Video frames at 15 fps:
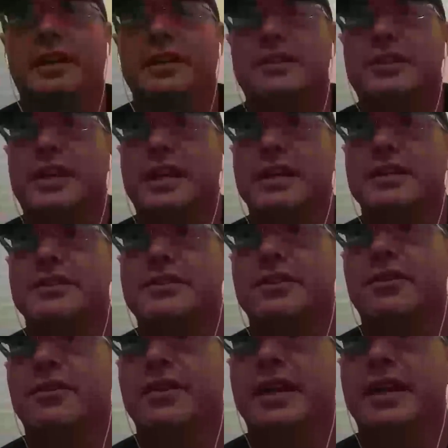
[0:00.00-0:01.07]
to change
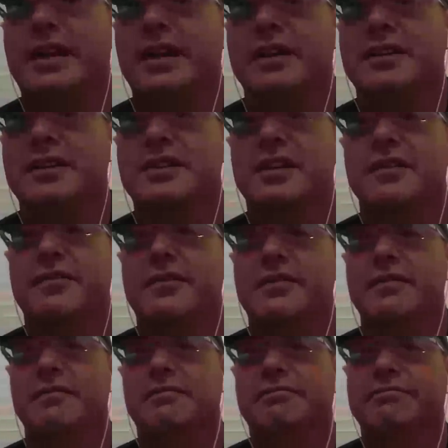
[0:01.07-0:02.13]
all that kind of stuff.
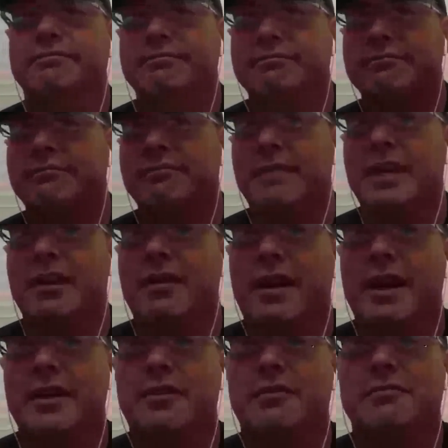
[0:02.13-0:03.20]
You know,
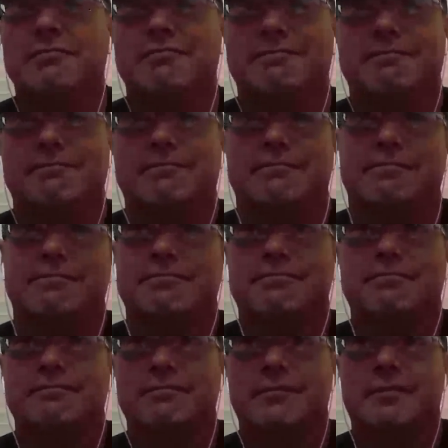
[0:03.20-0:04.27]
I don't
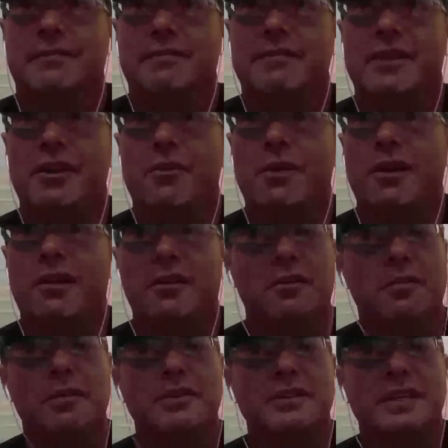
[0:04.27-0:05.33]
know
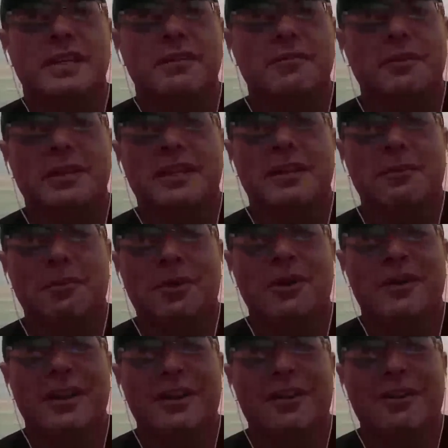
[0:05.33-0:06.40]
100% what they
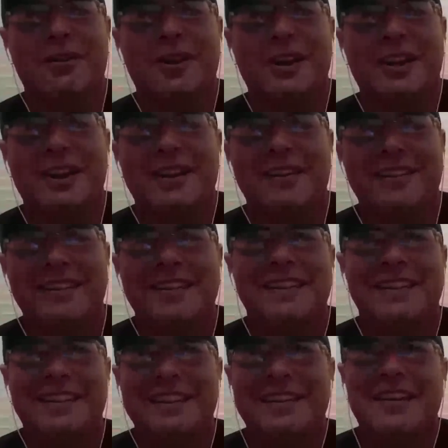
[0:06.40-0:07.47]
really are right now,
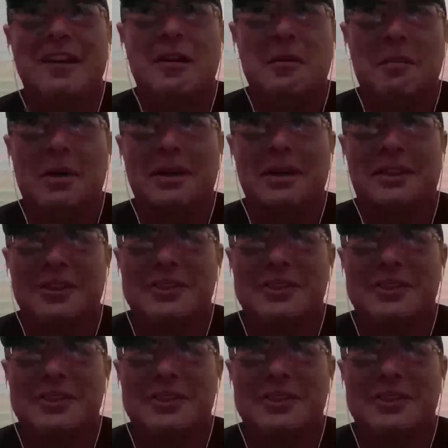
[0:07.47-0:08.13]
but they're